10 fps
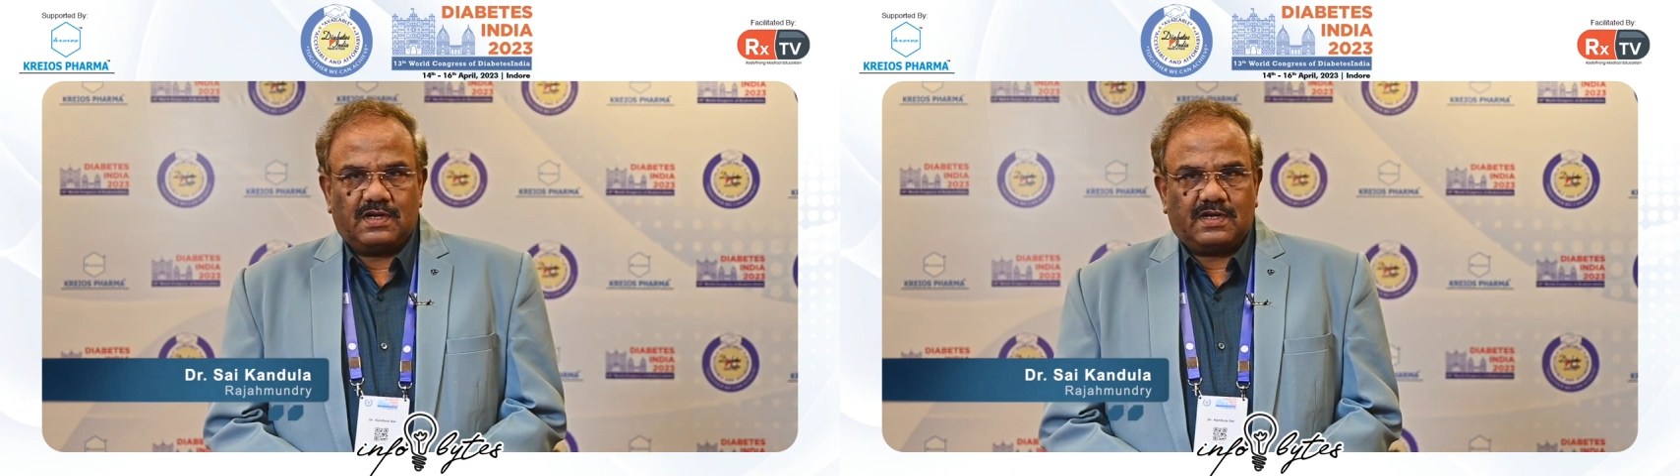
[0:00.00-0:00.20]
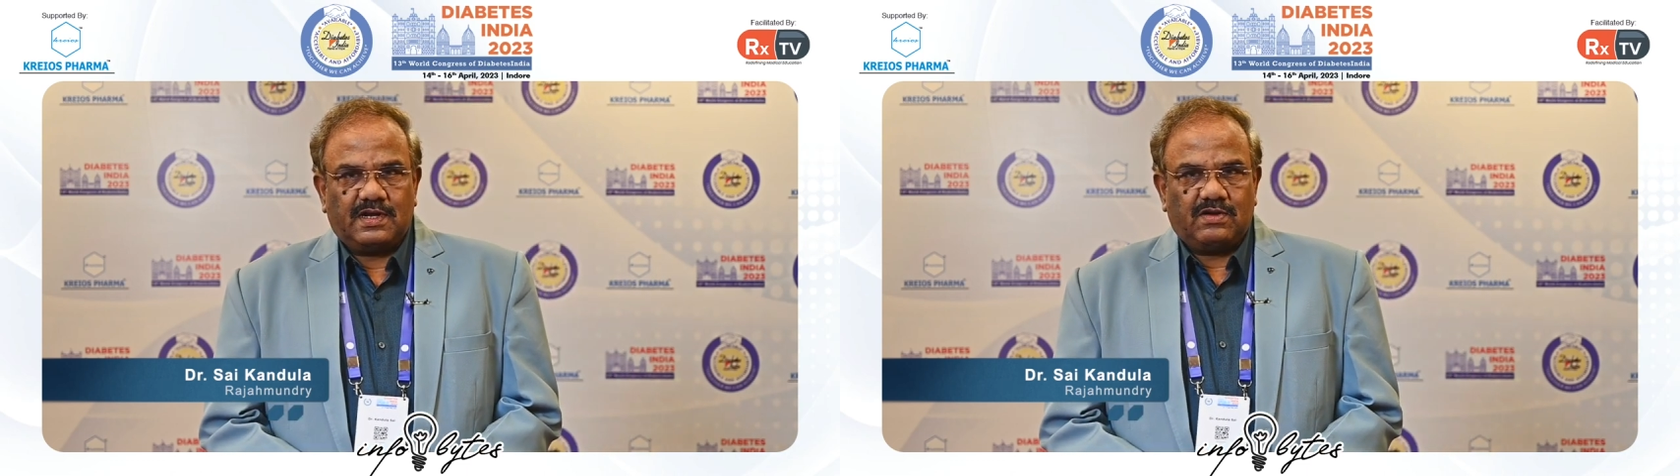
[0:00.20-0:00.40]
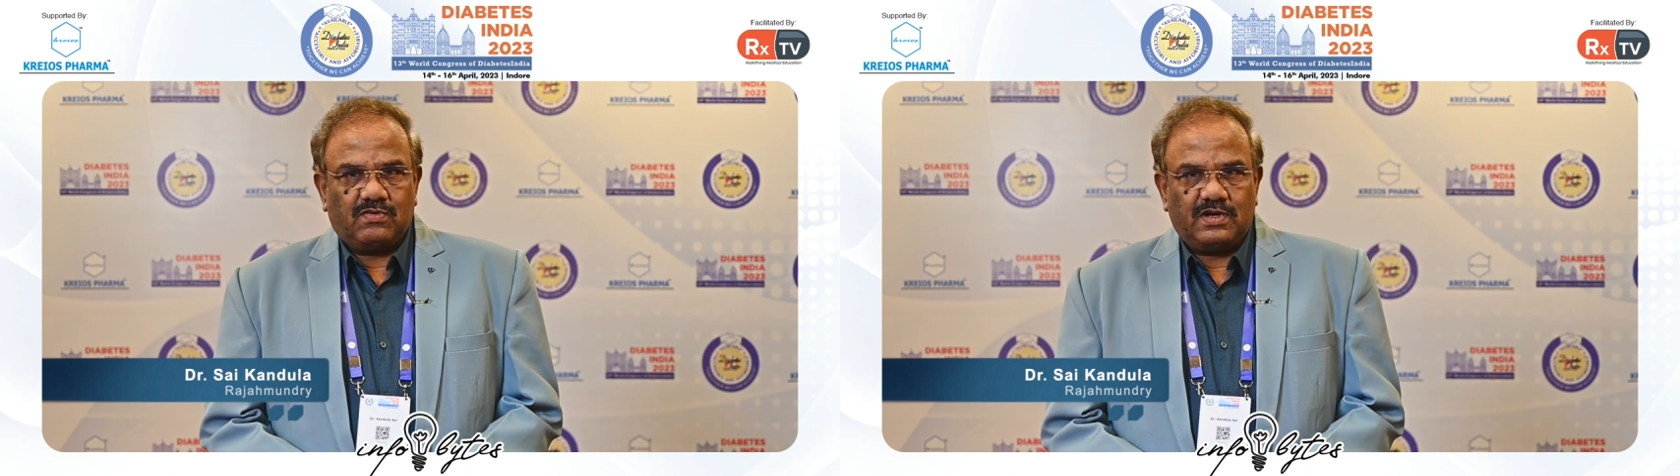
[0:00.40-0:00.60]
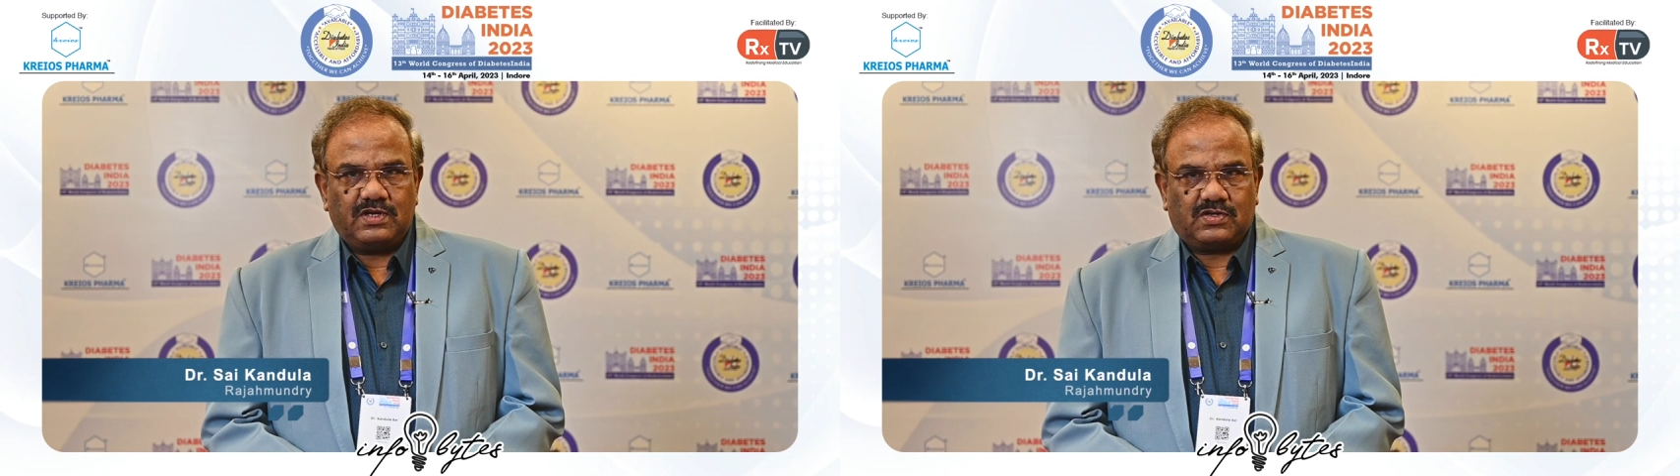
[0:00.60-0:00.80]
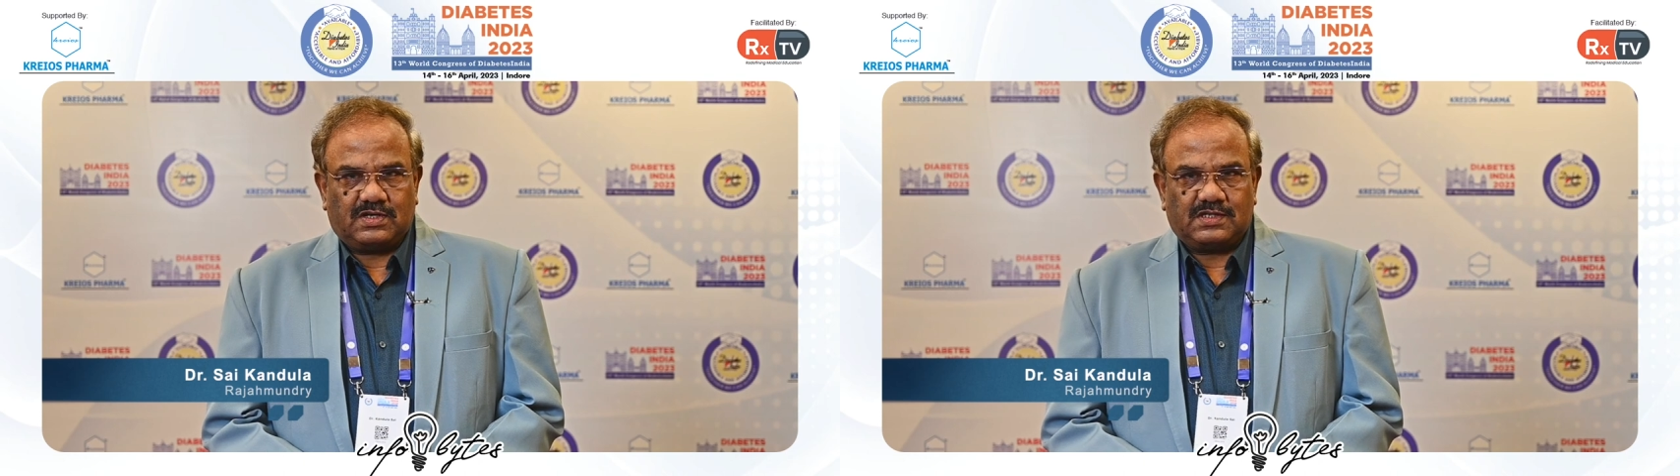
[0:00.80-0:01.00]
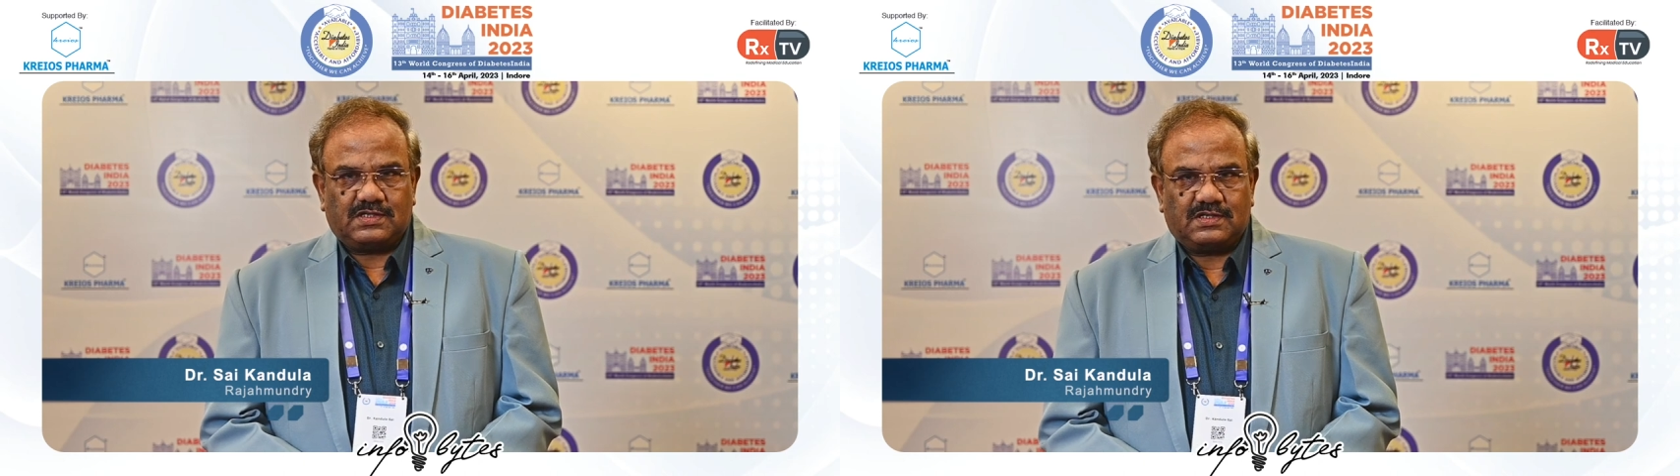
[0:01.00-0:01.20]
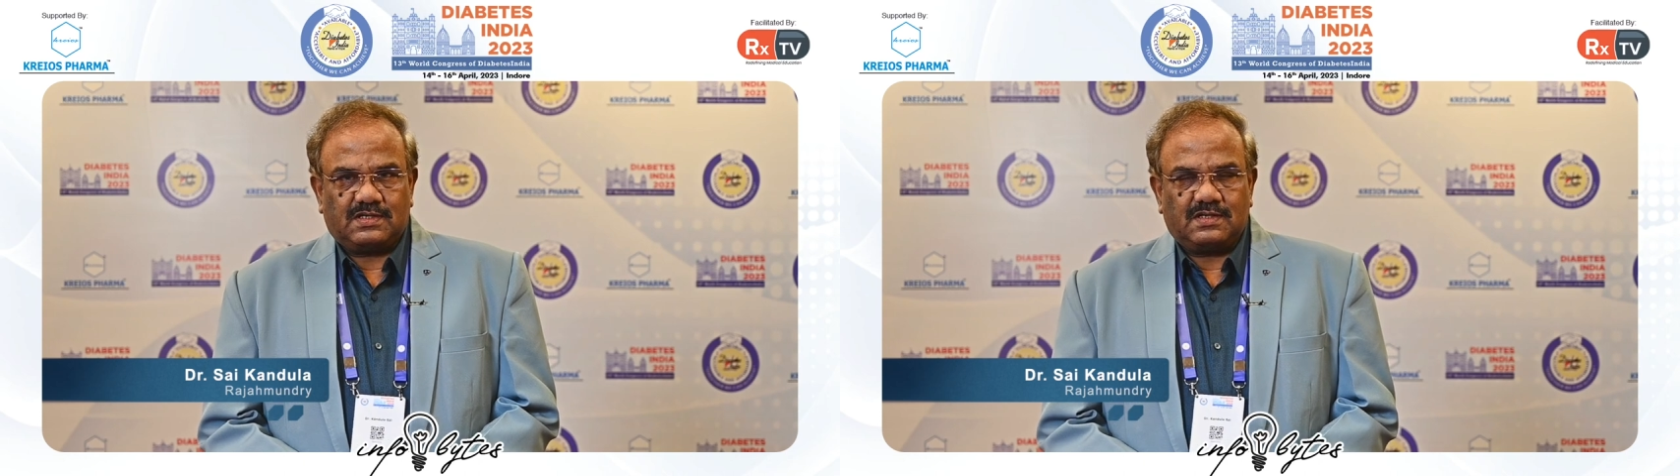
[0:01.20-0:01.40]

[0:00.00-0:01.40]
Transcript: treat only sugars.